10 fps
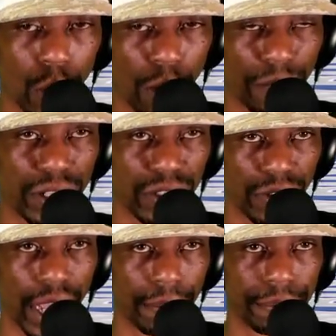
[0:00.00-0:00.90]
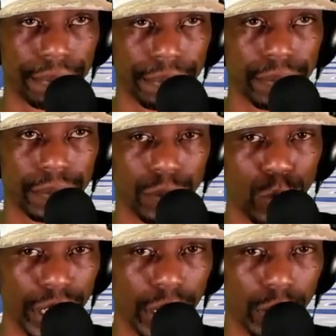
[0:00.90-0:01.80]
offensive game.
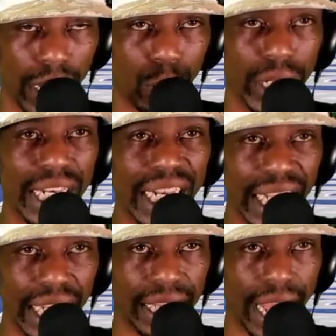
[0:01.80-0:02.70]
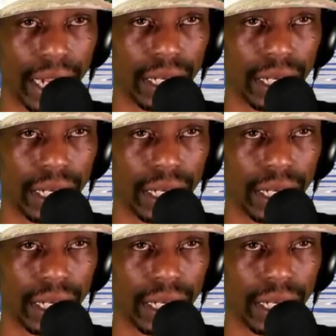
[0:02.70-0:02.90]
We need that.